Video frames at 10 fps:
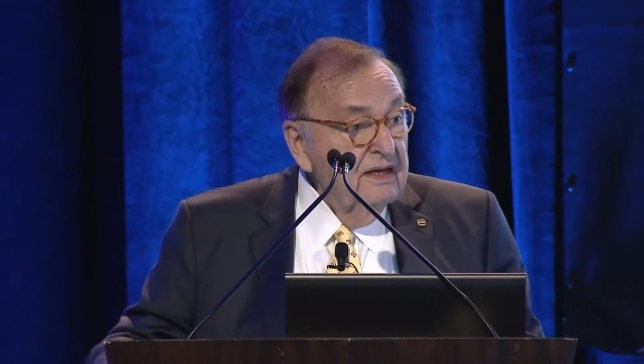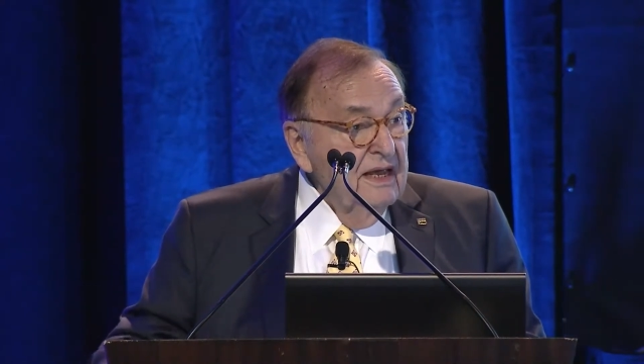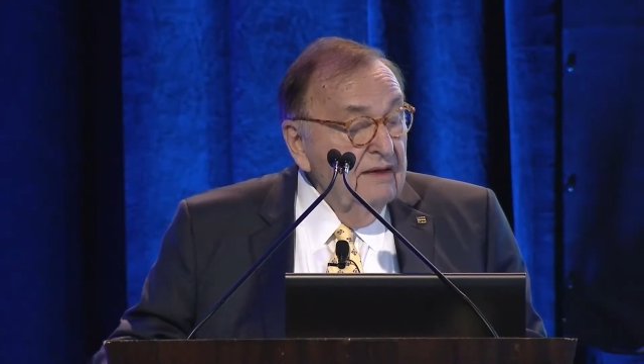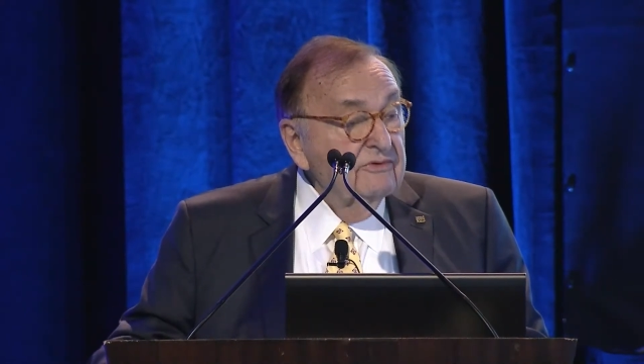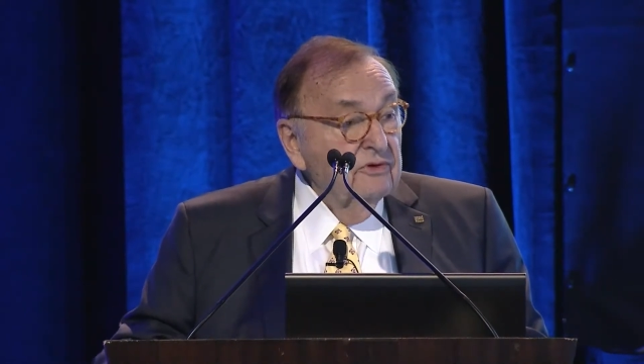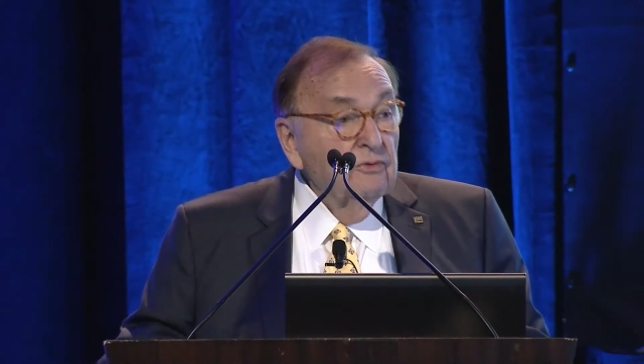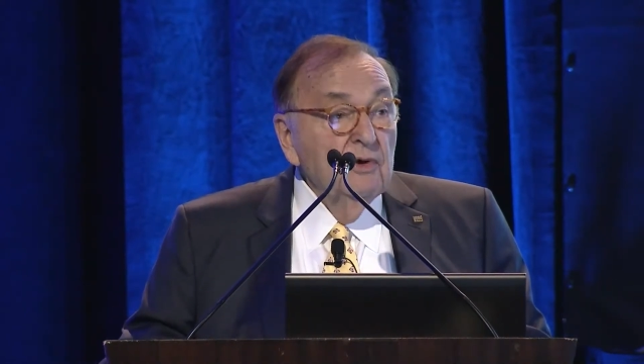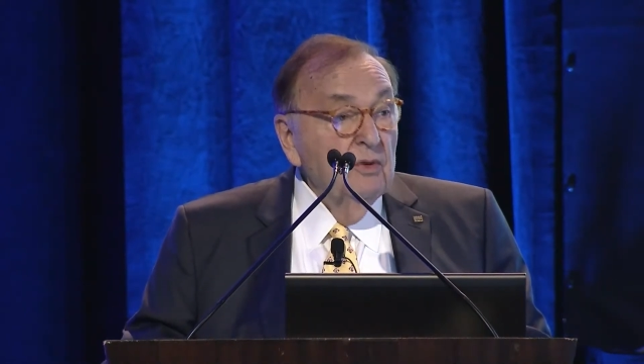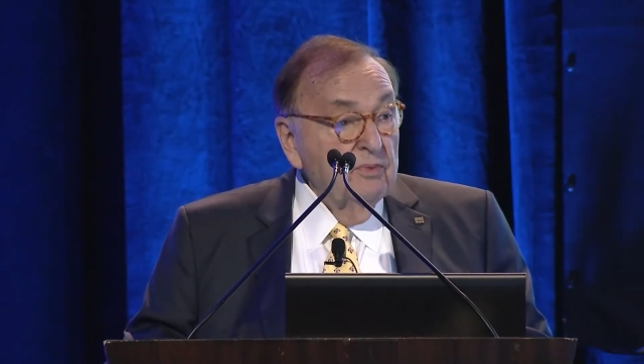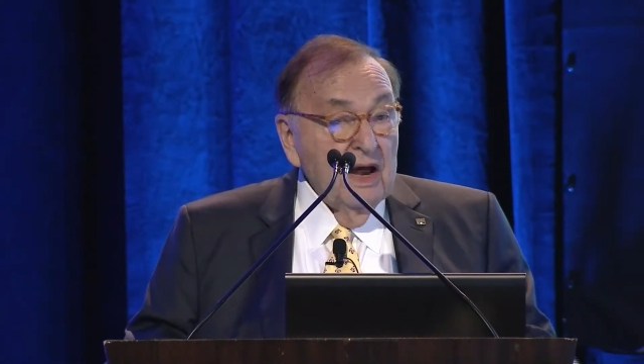it was a
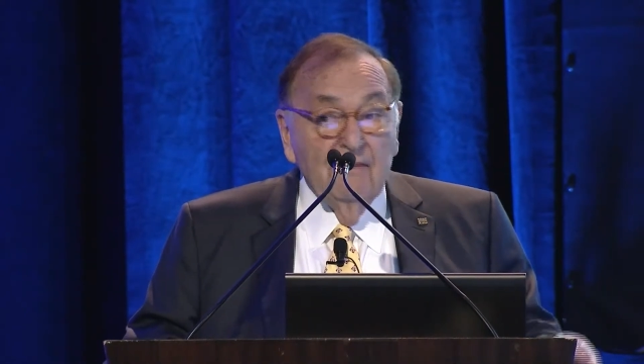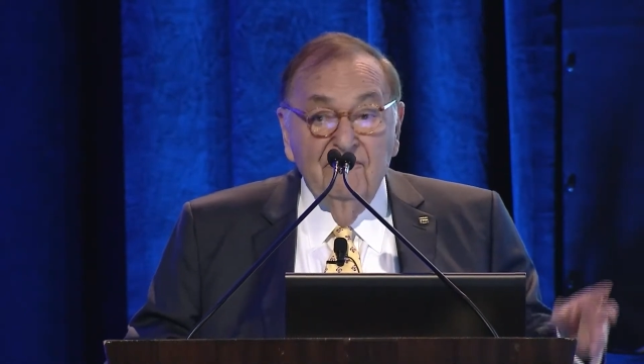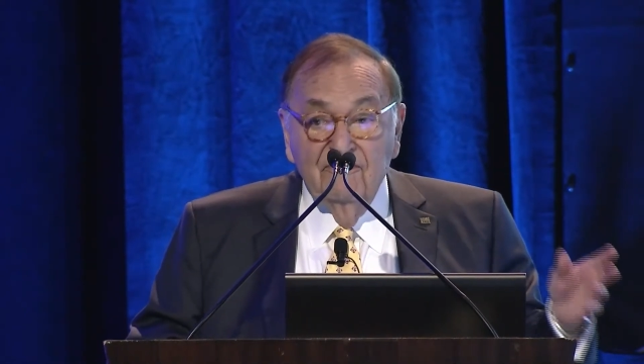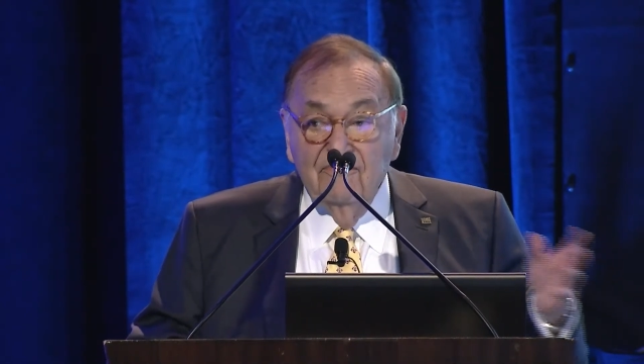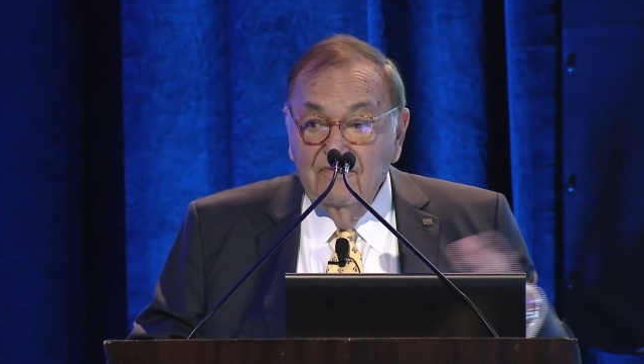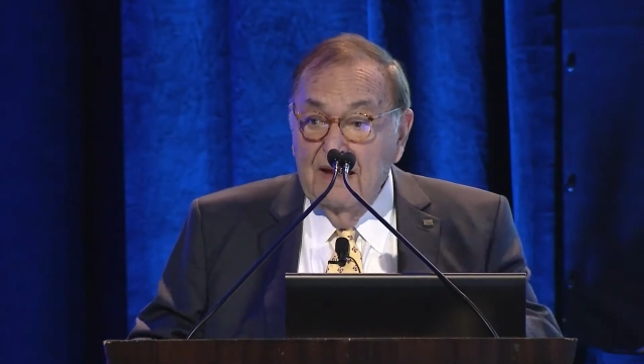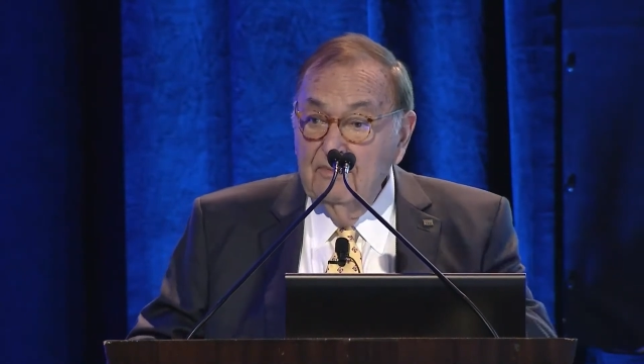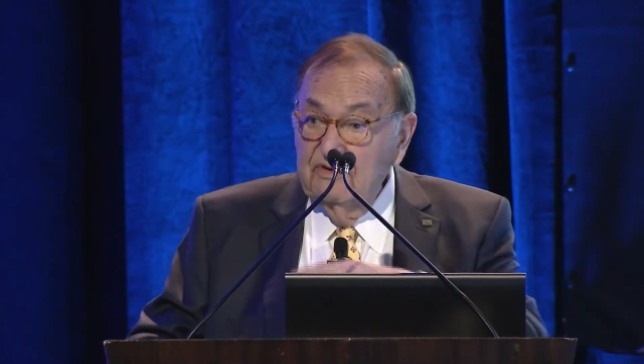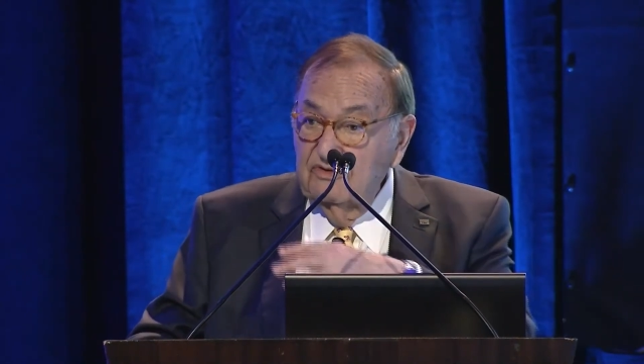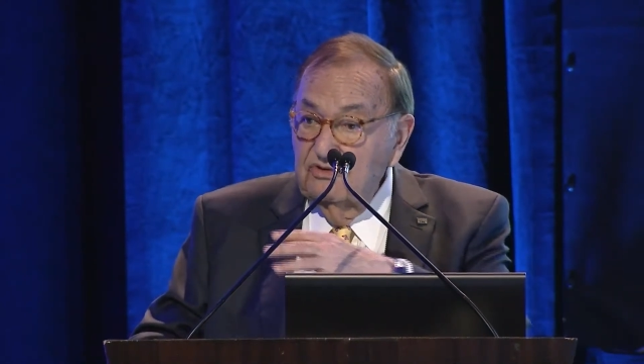real problem for
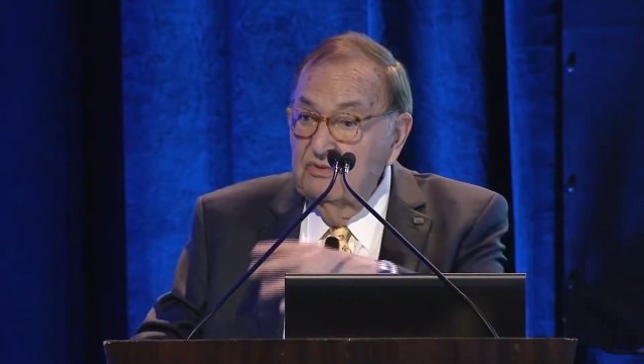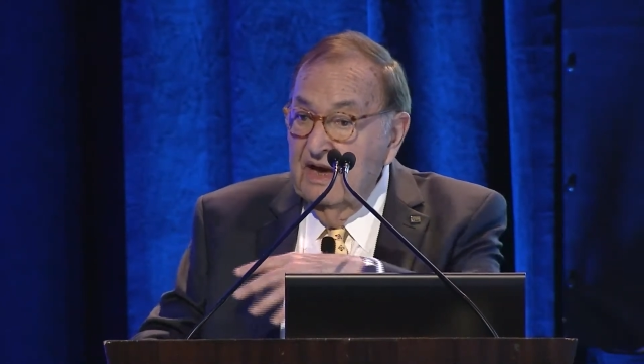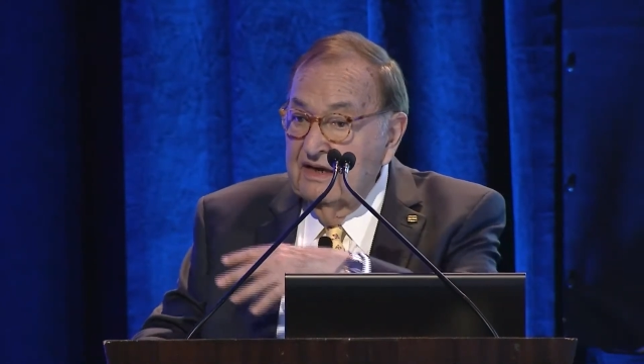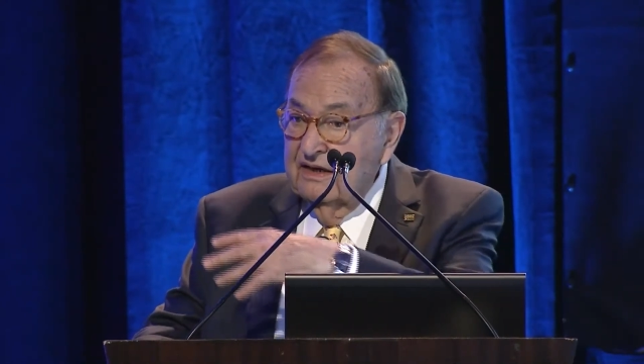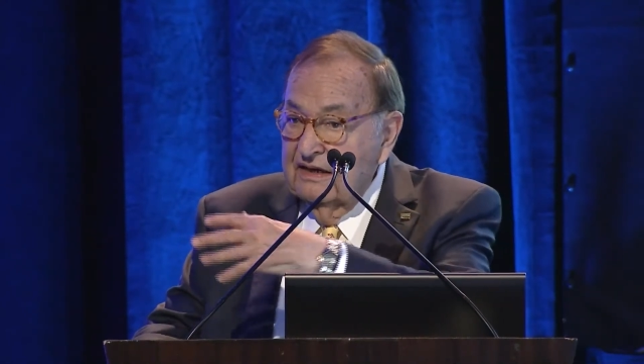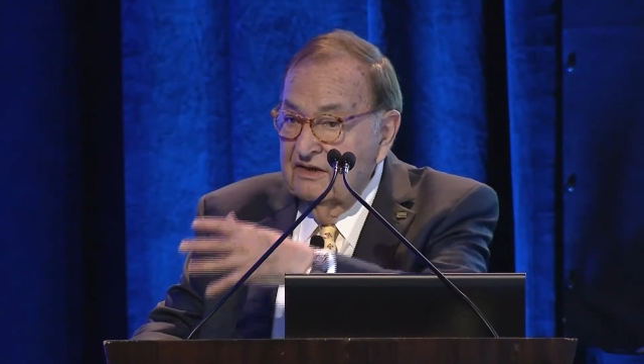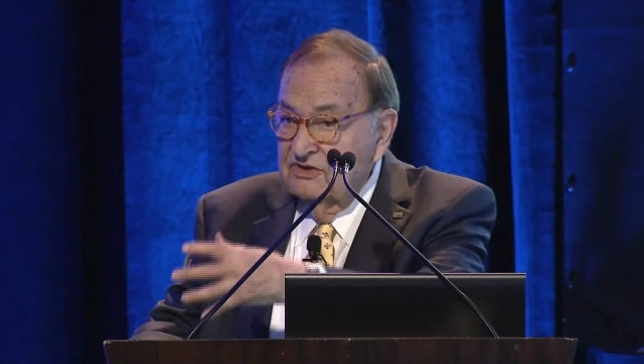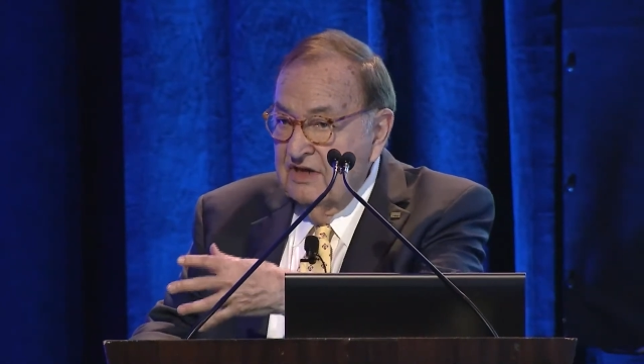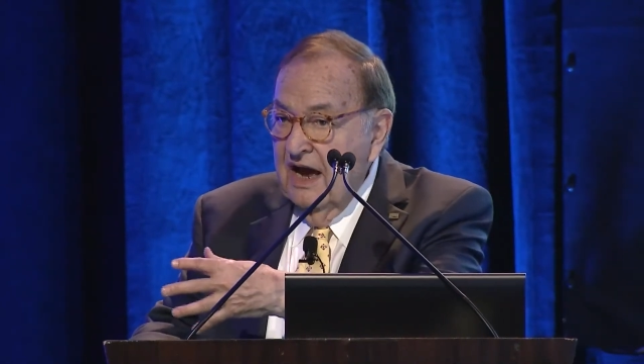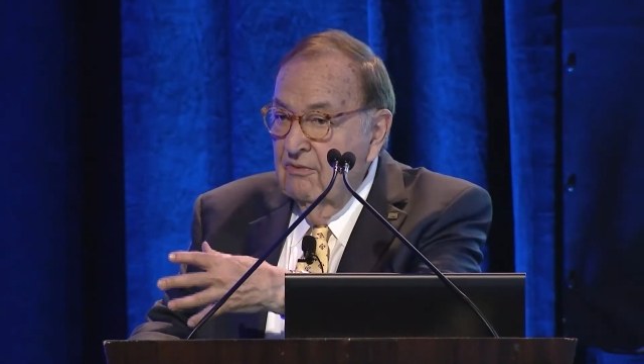families who had a
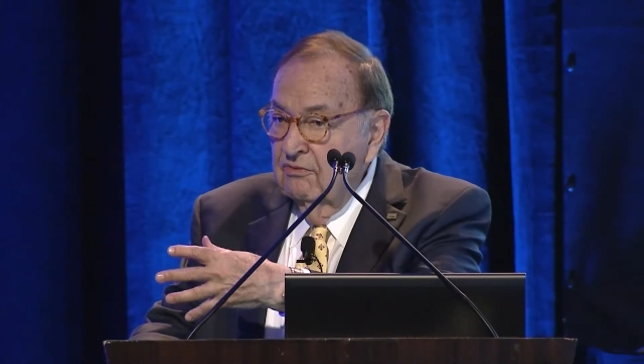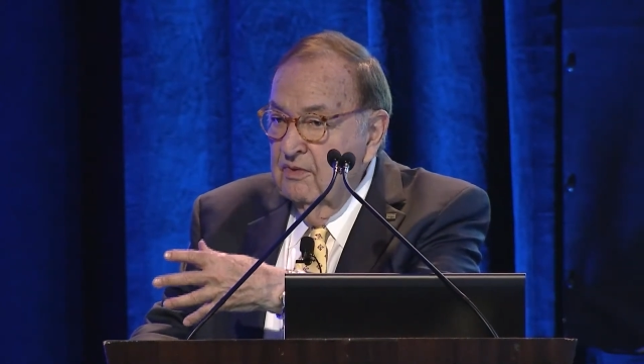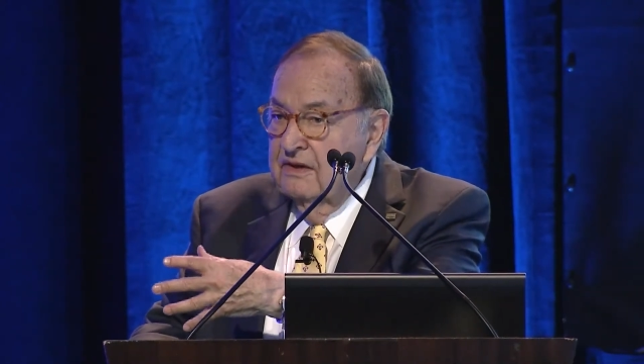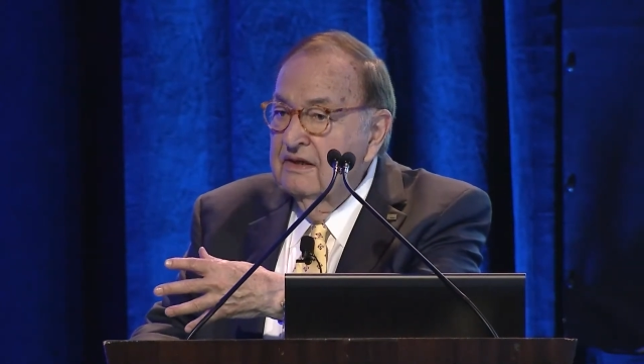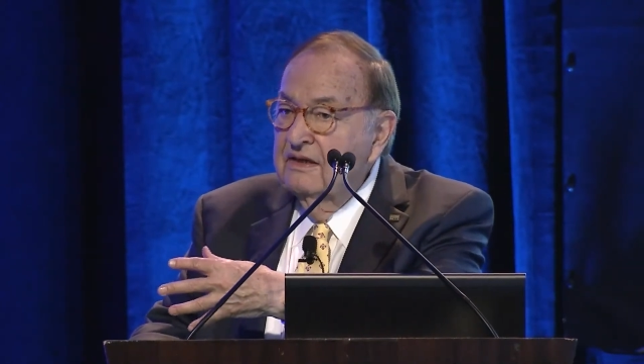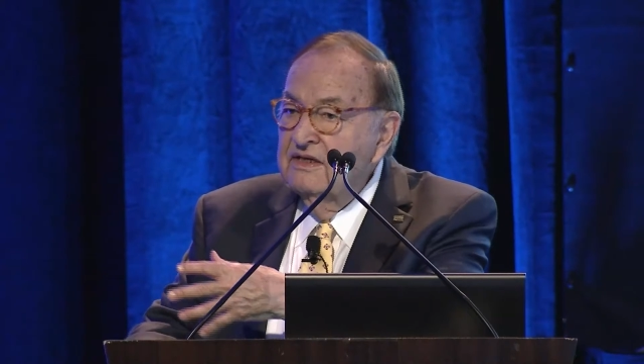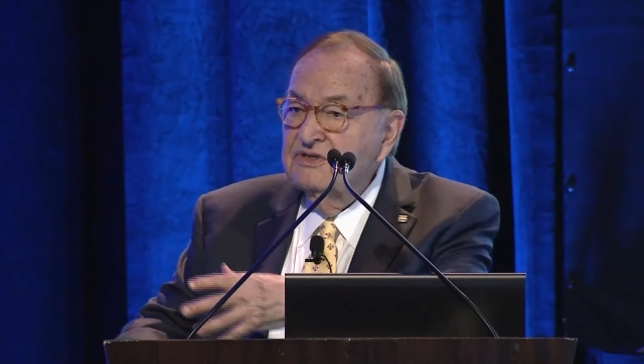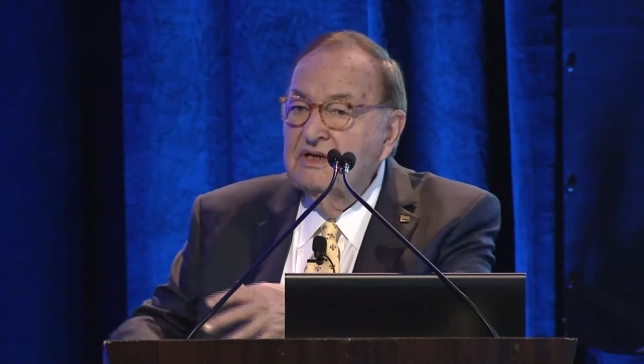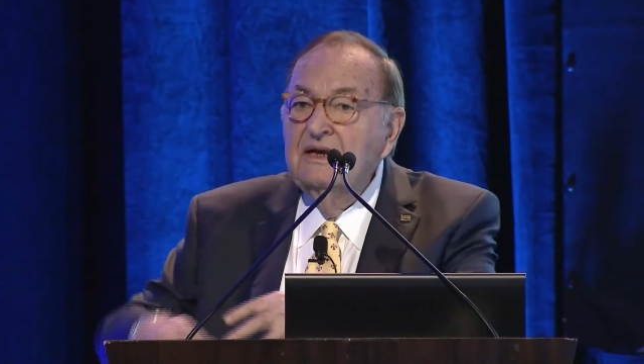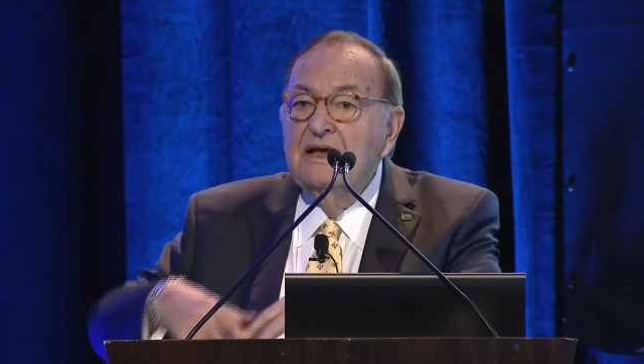child with one
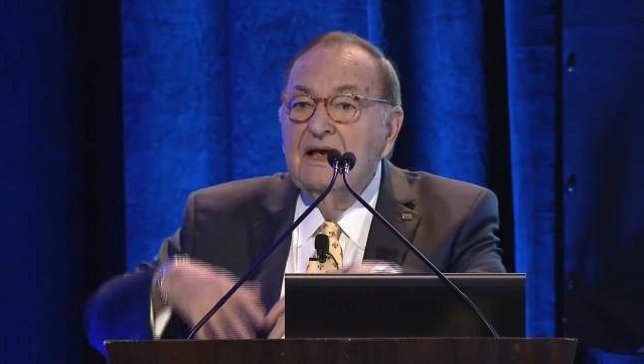condition,